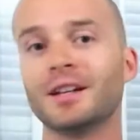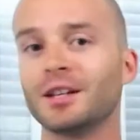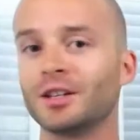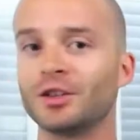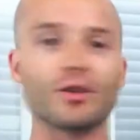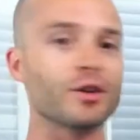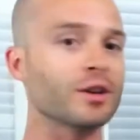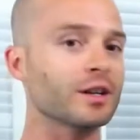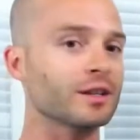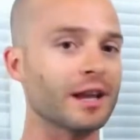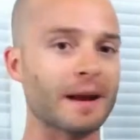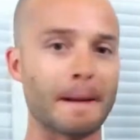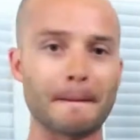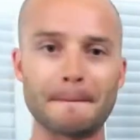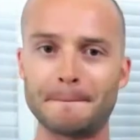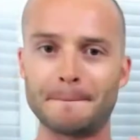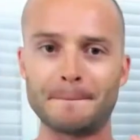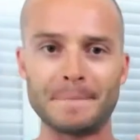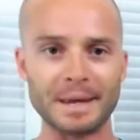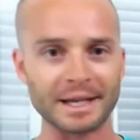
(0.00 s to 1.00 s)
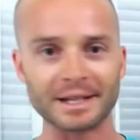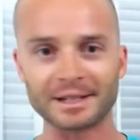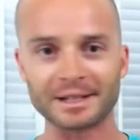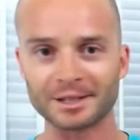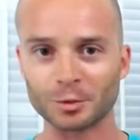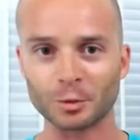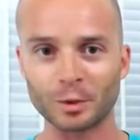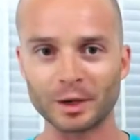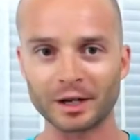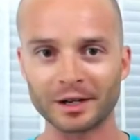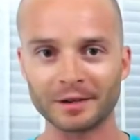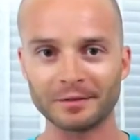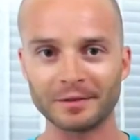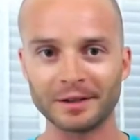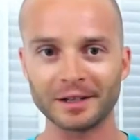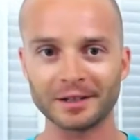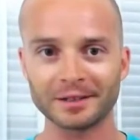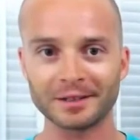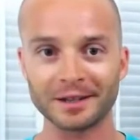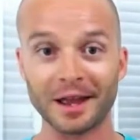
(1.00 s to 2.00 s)
You're going to take a big swig of
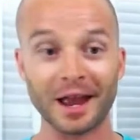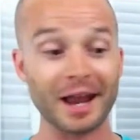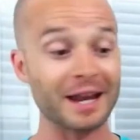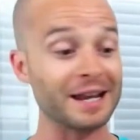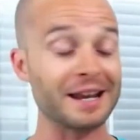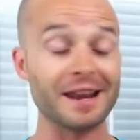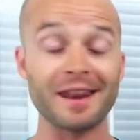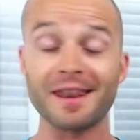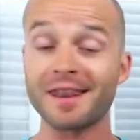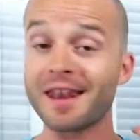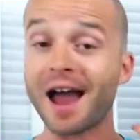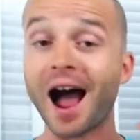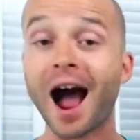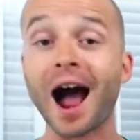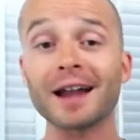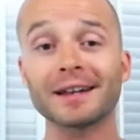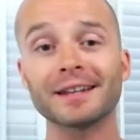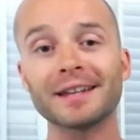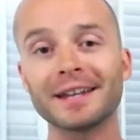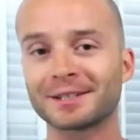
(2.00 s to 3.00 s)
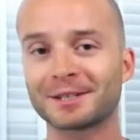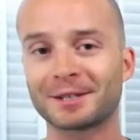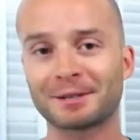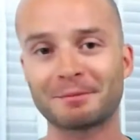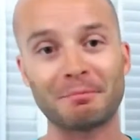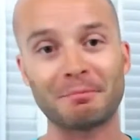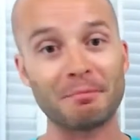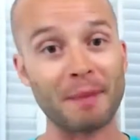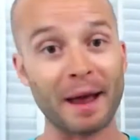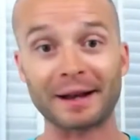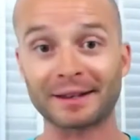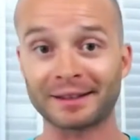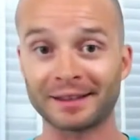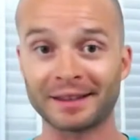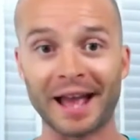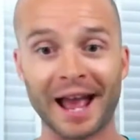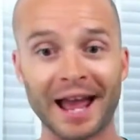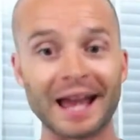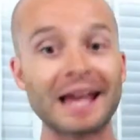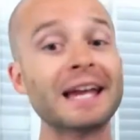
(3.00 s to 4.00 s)
it and not expect
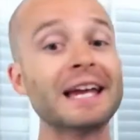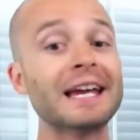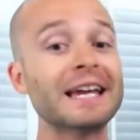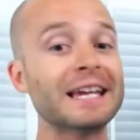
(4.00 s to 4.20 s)
that.